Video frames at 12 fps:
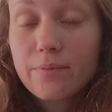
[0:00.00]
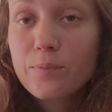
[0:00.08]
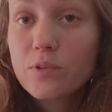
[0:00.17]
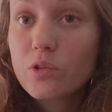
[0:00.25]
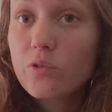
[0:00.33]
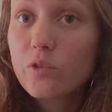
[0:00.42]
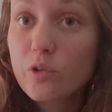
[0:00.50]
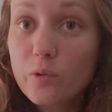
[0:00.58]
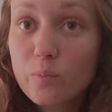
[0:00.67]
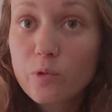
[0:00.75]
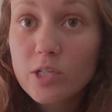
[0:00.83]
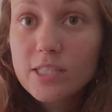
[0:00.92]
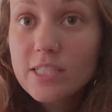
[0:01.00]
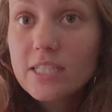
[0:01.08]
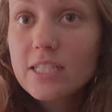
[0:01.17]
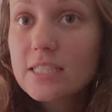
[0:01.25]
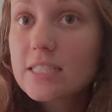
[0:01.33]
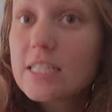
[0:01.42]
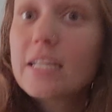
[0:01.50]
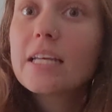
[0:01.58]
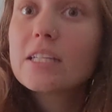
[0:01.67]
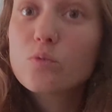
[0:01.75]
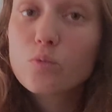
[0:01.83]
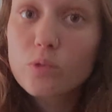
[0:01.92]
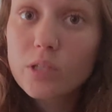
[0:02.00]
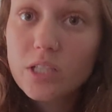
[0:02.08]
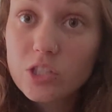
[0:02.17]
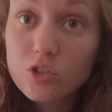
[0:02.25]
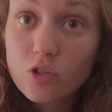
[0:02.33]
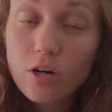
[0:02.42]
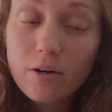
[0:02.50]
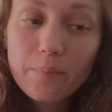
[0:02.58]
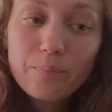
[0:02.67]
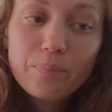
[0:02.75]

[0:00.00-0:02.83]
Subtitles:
So if you're compressing against it, it's really strong.